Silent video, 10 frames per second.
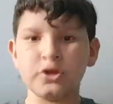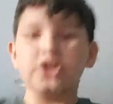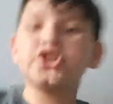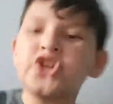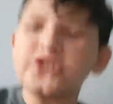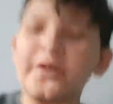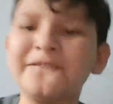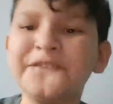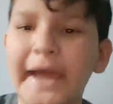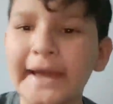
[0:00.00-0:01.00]
Shut your
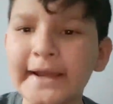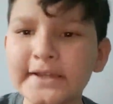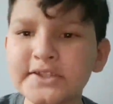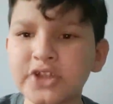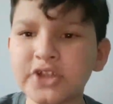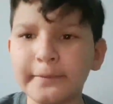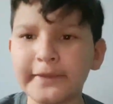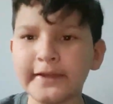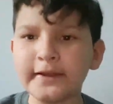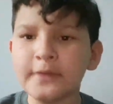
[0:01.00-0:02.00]
fat ass up,
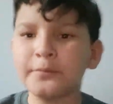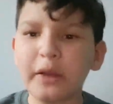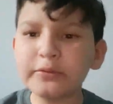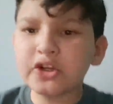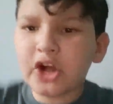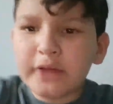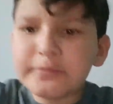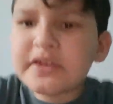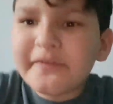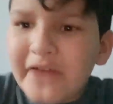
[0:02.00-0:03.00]
kid. Probably you calling
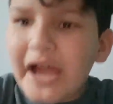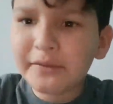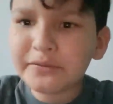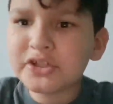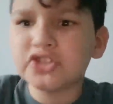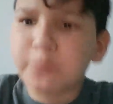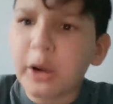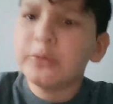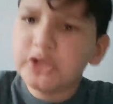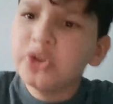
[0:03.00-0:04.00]
me fat because
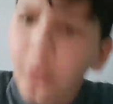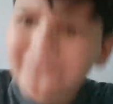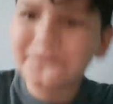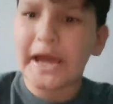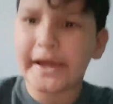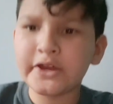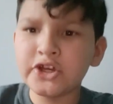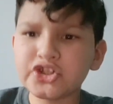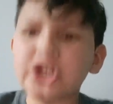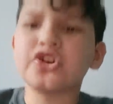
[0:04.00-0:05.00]
probably you fat.
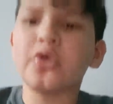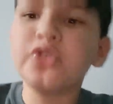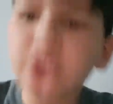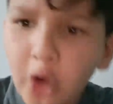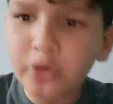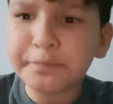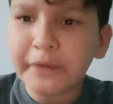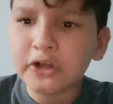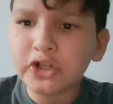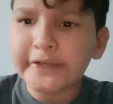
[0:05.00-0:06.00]
Shut your yogi
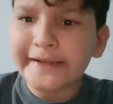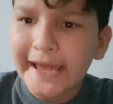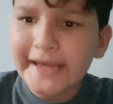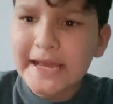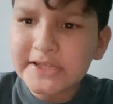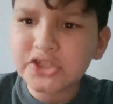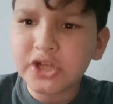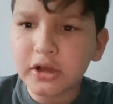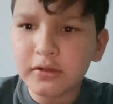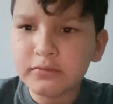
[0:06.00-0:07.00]
bear looking head ass
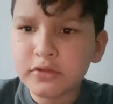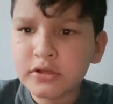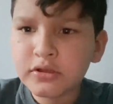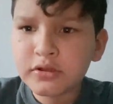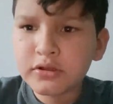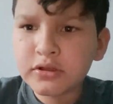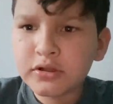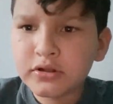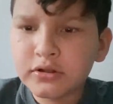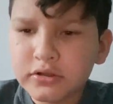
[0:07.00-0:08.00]
up.
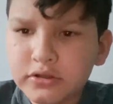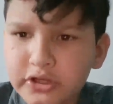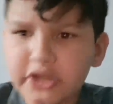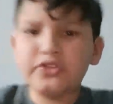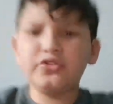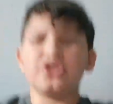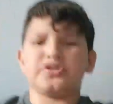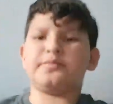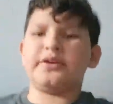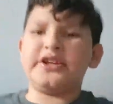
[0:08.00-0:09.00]
Looking, you
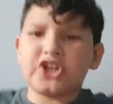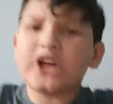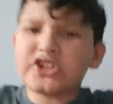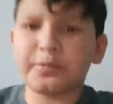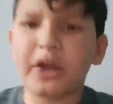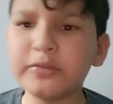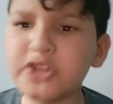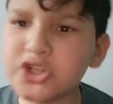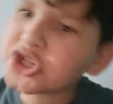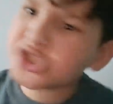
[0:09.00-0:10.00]
just being toxic. Probably
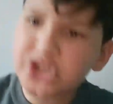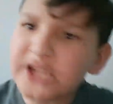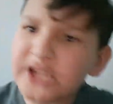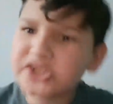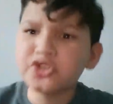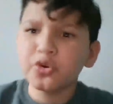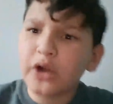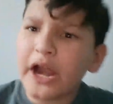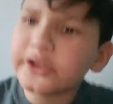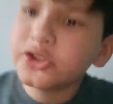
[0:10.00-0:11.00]
you just jealous because you don't
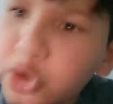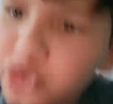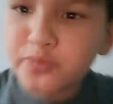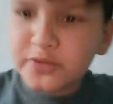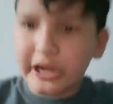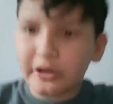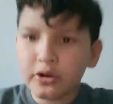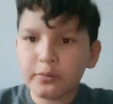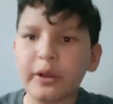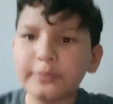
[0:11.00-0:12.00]
got a YouTube channel.
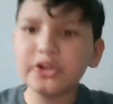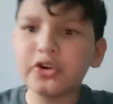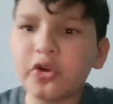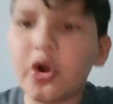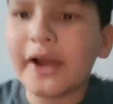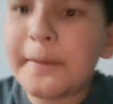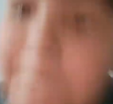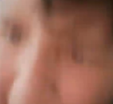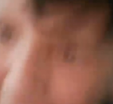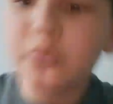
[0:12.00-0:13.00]
Probably you don't know how to
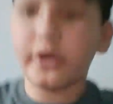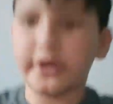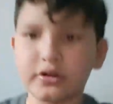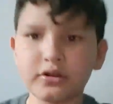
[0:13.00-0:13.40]
make one.